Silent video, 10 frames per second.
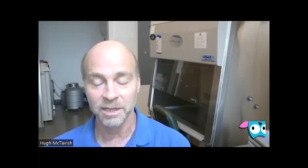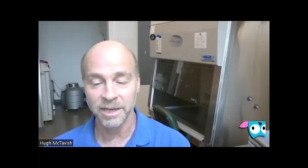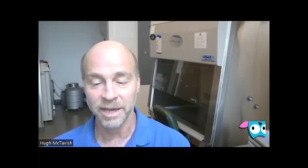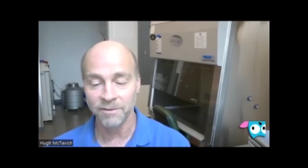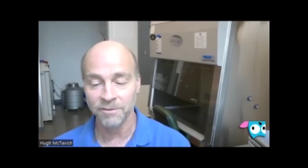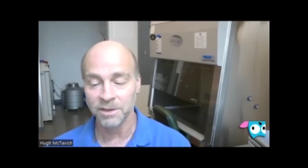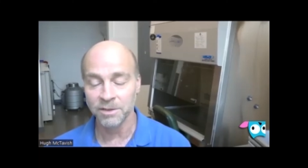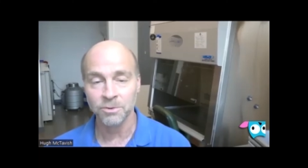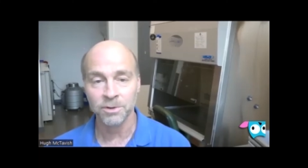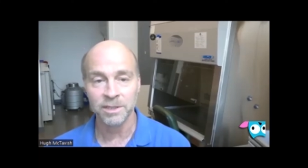have the
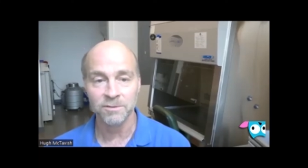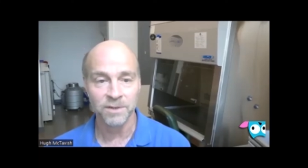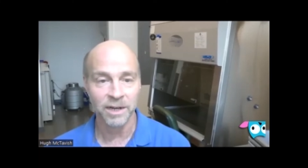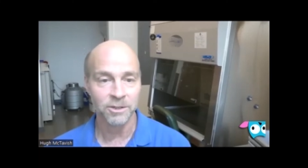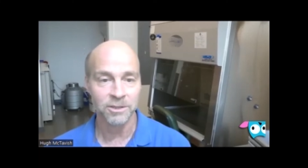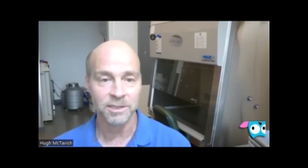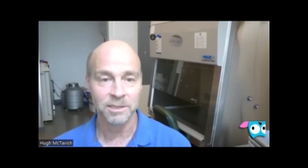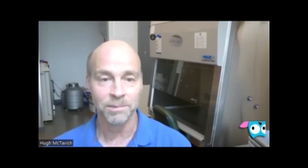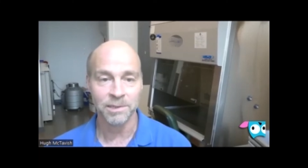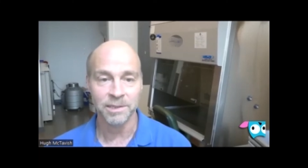authority to fire or
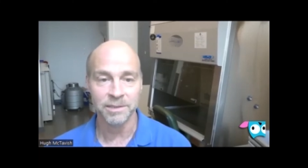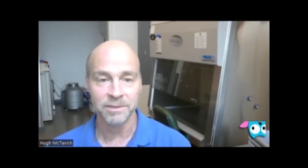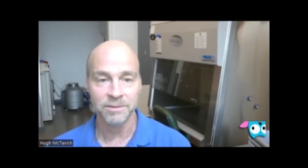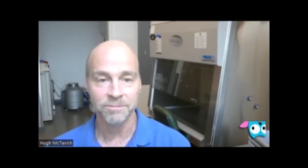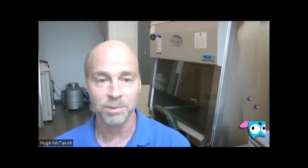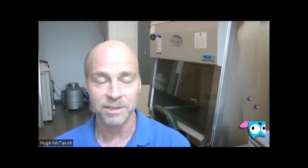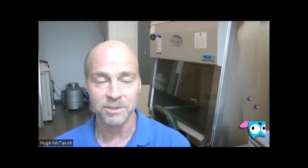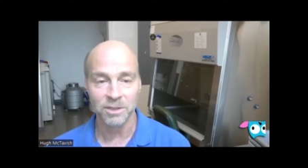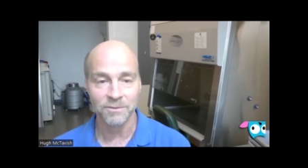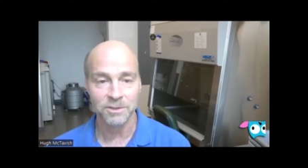discipline police
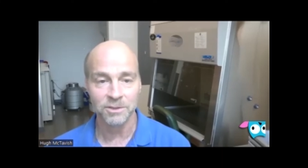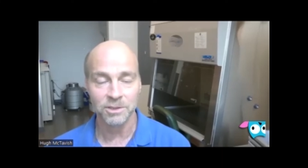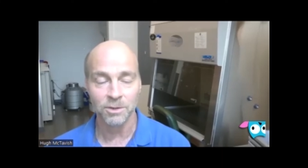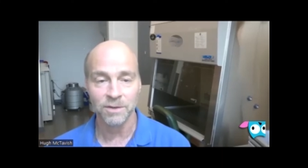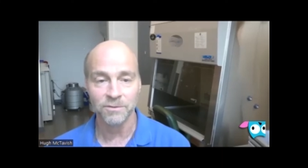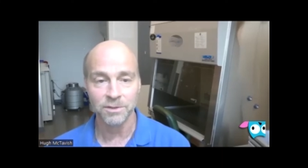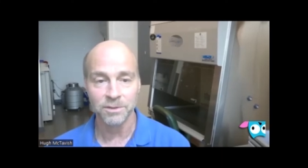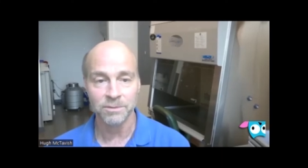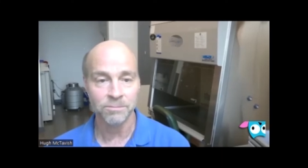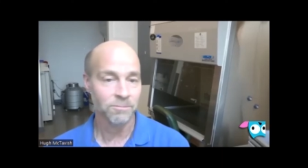officers however
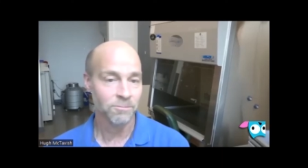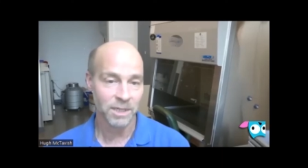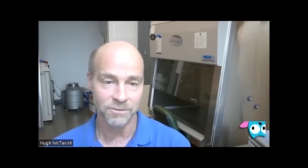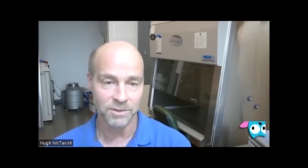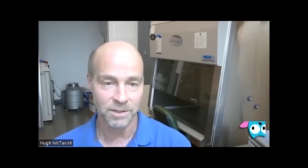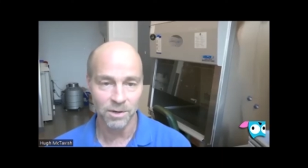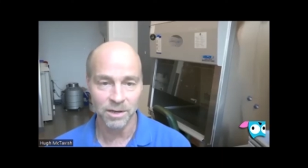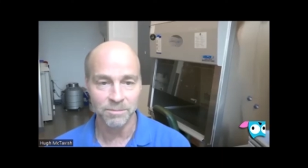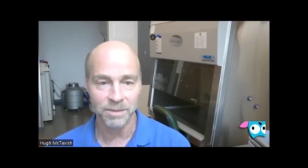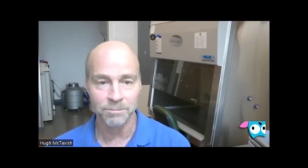whenever they want
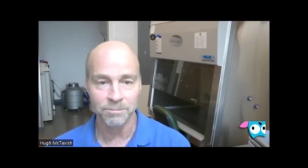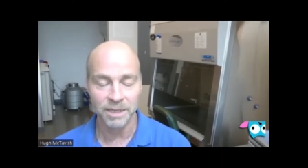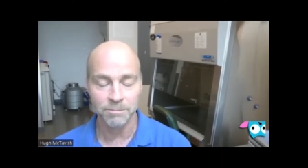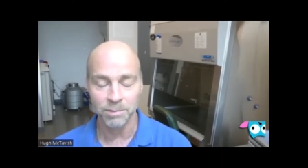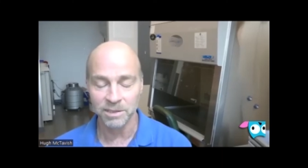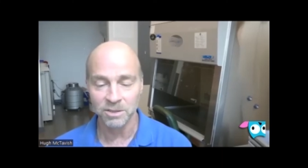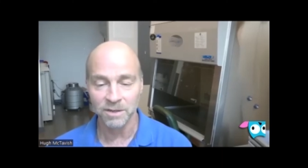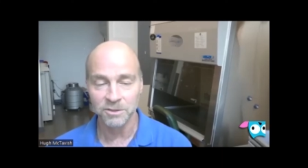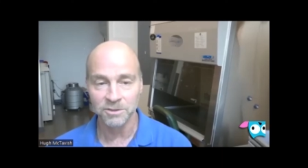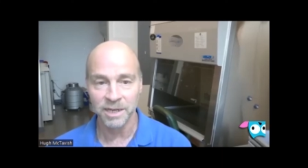make make police
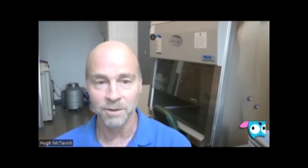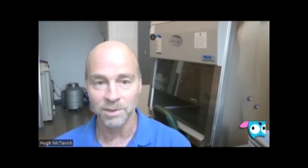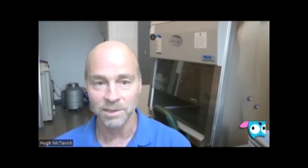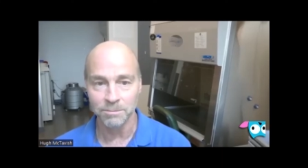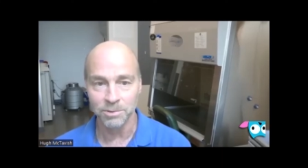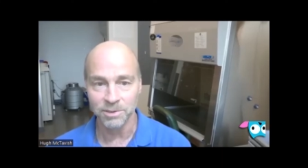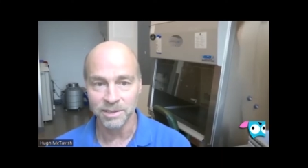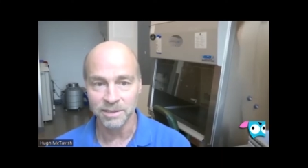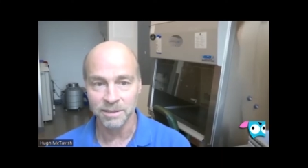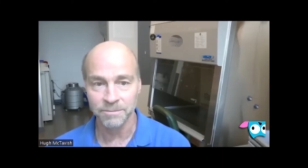officers at will
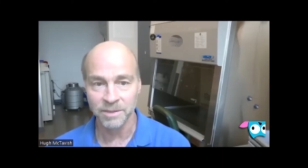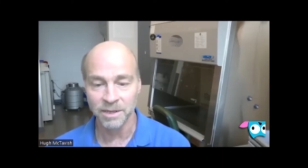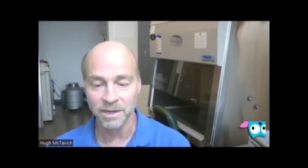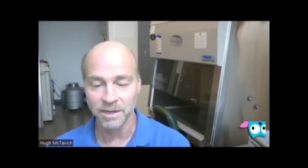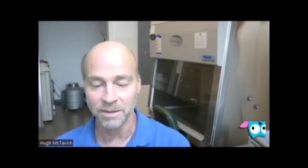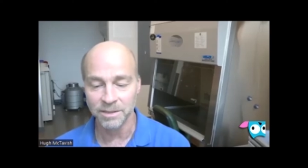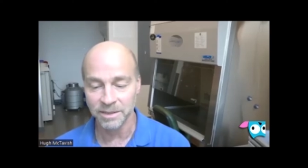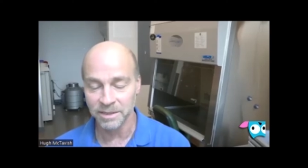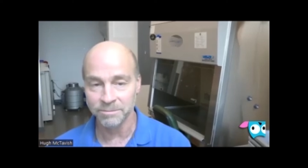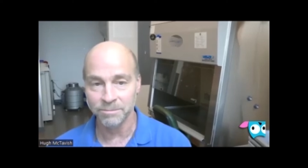employees uh, mm-hmm.
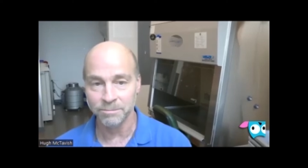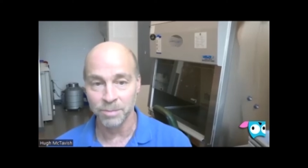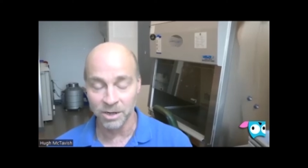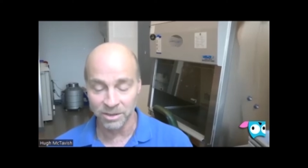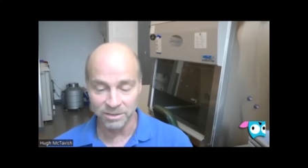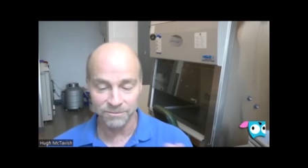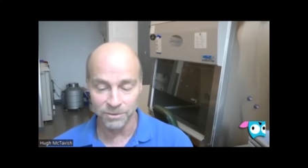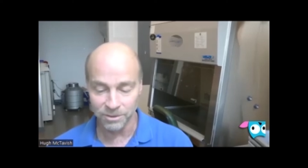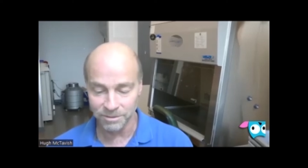bargain for